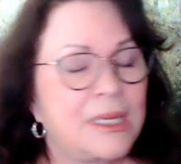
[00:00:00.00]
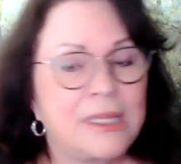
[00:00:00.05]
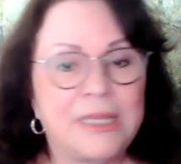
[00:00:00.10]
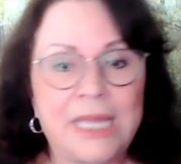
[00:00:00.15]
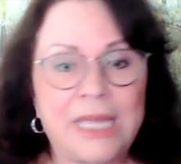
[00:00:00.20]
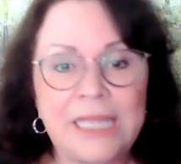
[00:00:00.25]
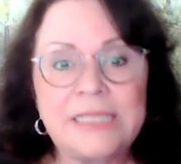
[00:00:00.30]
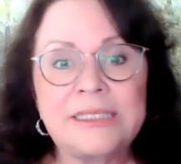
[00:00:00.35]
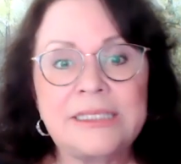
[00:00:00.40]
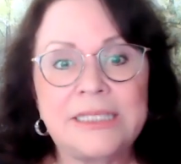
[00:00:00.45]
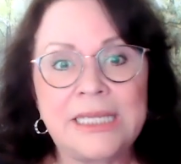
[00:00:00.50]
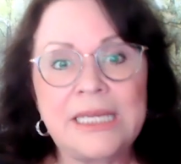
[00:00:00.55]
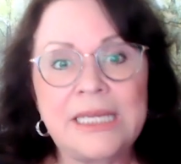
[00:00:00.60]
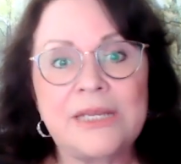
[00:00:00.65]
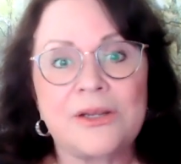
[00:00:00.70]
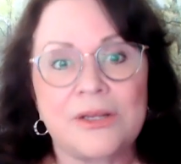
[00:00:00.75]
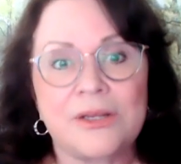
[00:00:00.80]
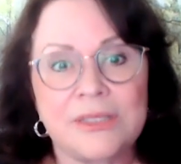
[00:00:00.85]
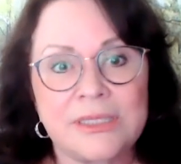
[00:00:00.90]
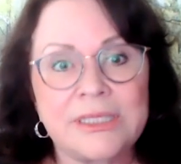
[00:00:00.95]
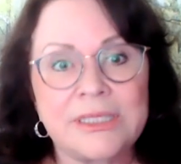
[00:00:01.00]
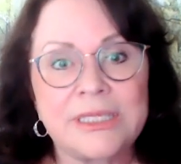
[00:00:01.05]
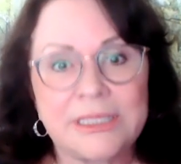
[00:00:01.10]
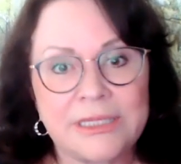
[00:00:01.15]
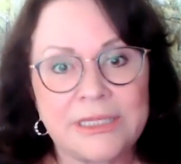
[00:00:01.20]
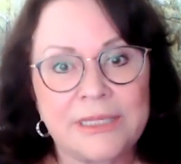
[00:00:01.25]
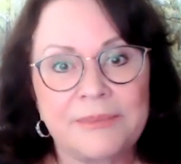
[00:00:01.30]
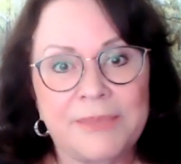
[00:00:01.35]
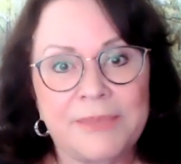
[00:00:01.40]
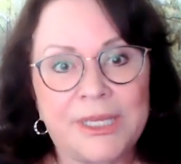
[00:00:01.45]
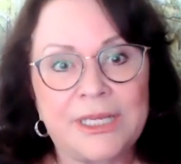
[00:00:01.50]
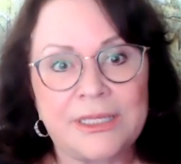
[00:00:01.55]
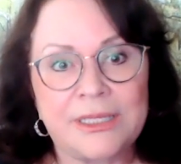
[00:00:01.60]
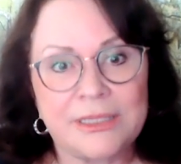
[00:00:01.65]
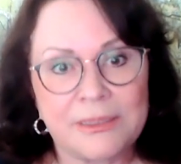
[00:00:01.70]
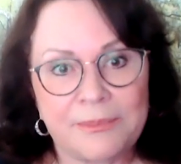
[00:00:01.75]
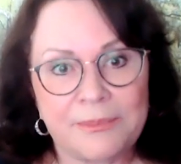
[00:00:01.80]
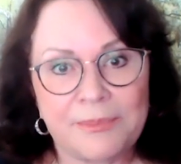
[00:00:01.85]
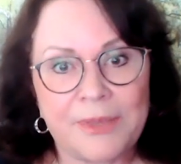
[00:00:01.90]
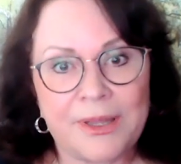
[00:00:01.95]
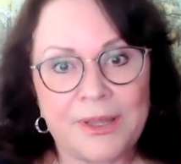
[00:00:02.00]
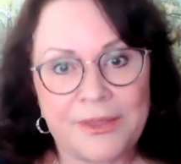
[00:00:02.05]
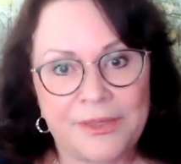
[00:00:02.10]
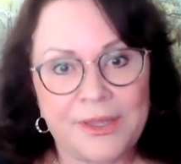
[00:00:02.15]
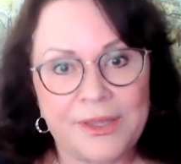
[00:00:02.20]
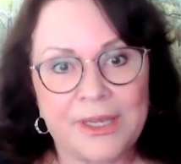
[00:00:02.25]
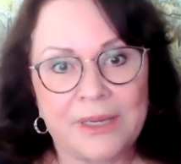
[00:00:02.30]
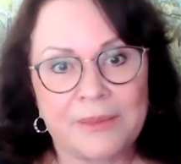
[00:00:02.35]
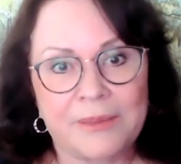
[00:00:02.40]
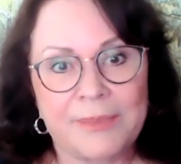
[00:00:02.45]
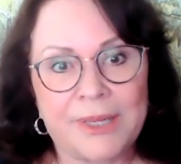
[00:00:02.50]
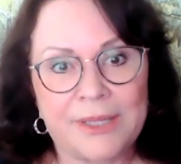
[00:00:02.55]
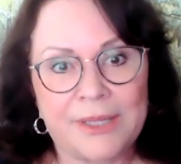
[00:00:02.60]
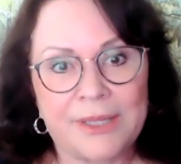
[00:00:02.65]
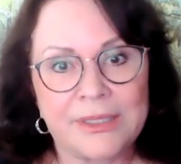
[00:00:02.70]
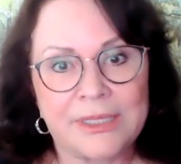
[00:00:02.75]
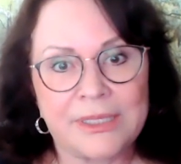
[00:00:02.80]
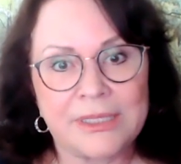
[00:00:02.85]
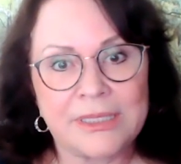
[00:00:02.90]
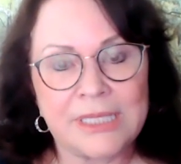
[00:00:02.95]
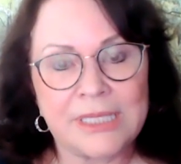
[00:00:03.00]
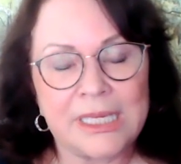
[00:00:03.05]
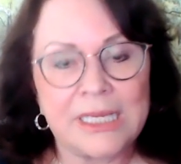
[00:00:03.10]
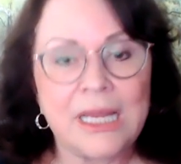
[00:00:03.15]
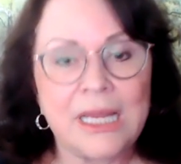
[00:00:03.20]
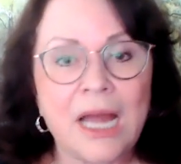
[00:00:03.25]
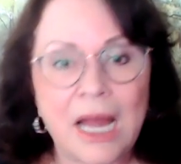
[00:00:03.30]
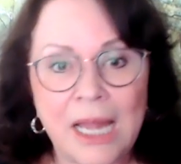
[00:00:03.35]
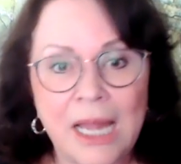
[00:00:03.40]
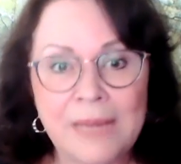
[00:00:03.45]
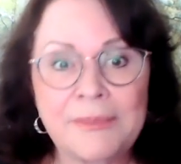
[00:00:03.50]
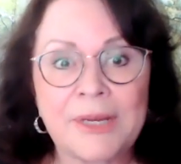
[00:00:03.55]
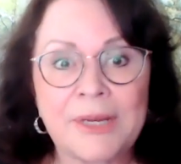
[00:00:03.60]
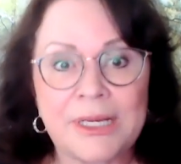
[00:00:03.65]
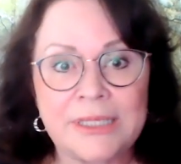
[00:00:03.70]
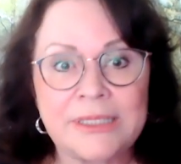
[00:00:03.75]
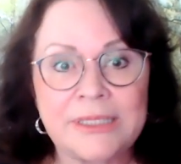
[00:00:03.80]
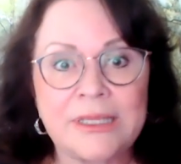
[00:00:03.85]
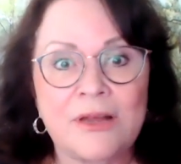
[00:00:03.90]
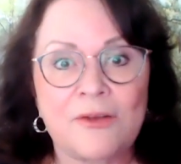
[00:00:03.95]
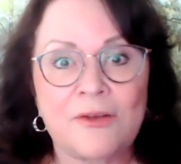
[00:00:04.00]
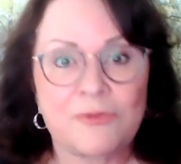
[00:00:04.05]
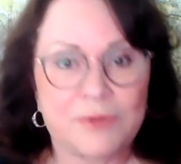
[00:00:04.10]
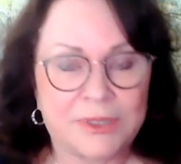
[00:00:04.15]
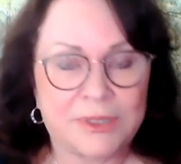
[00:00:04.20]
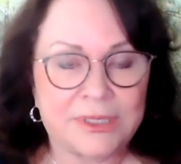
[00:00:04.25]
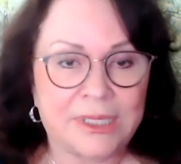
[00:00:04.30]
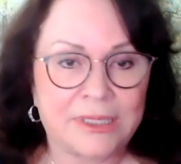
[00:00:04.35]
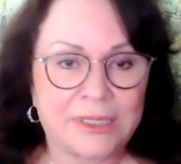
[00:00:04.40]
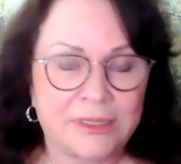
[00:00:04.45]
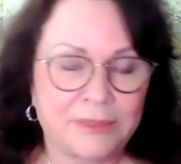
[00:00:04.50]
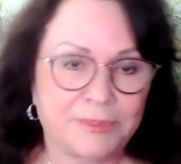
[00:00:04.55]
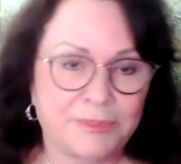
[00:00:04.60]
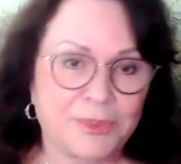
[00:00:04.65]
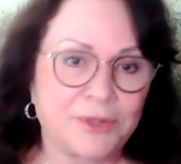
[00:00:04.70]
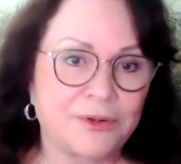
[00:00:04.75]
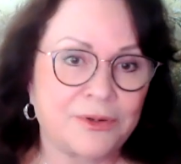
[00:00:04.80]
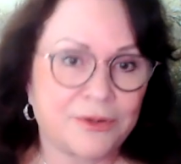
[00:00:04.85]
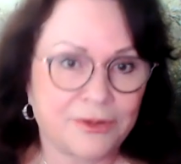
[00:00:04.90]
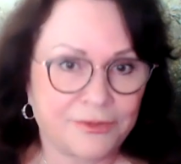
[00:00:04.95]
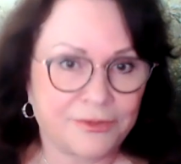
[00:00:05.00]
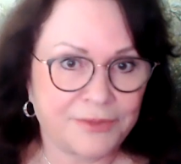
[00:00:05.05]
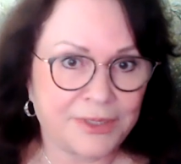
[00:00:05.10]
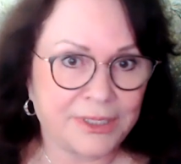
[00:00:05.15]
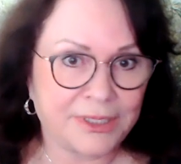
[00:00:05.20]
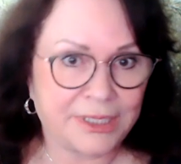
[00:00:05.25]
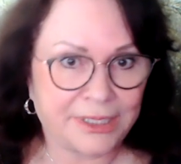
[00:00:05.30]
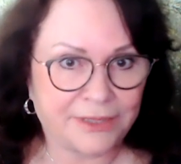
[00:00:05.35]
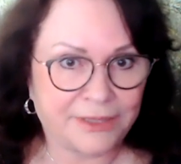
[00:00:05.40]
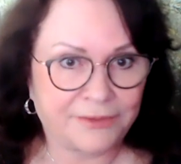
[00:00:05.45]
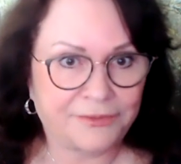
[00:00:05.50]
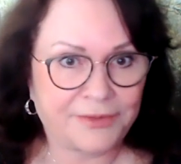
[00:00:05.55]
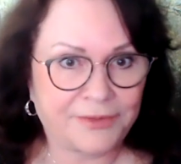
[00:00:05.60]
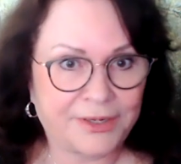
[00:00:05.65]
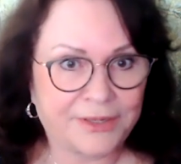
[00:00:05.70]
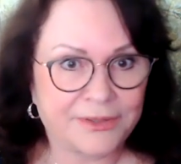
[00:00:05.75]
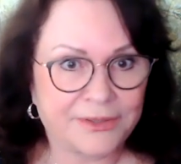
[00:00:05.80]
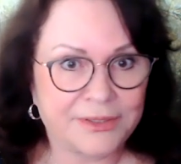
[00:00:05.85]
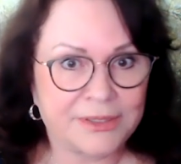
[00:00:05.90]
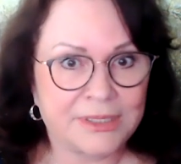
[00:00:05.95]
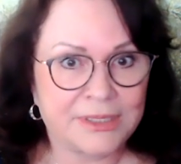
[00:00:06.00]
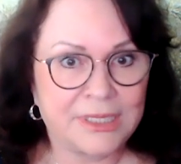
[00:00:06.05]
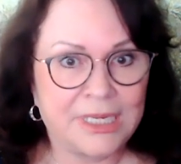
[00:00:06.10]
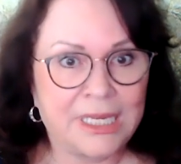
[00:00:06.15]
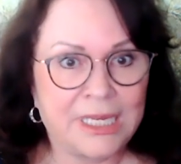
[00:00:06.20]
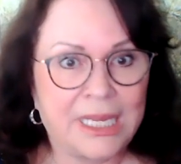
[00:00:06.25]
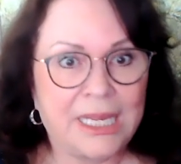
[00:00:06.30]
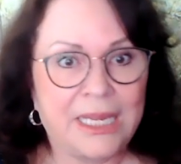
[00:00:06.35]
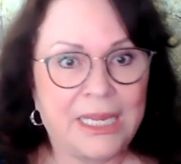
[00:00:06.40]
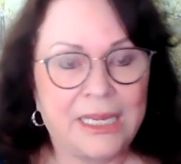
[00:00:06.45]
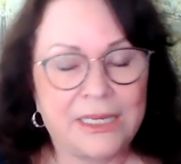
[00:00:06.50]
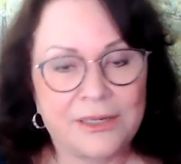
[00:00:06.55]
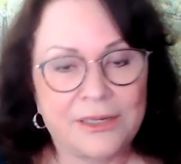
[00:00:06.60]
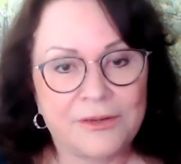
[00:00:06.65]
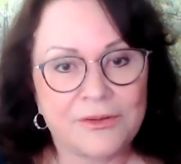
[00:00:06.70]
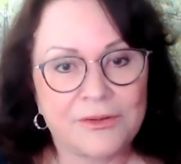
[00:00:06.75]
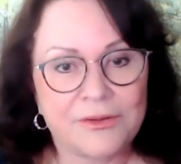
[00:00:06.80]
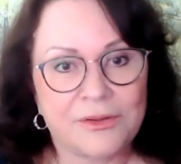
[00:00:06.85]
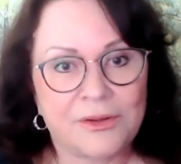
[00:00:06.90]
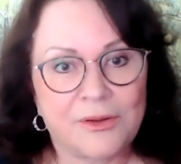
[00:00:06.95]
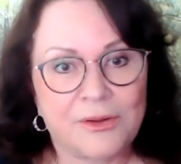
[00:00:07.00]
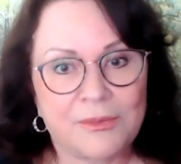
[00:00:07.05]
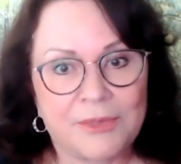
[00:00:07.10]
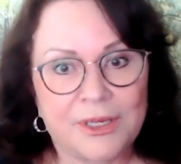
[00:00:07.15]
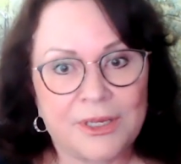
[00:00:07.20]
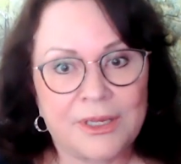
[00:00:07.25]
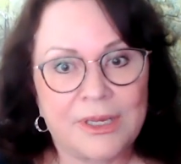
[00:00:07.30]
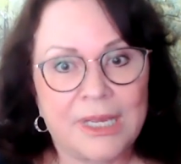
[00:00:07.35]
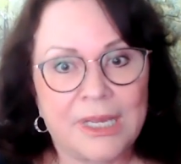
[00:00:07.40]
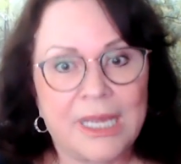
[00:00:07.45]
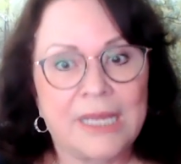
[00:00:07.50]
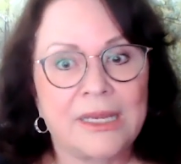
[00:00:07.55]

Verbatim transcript: They did on 60 Minutes a, a thing about this. And I myself was at the Bureau of Indian Affairs in Oklahoma.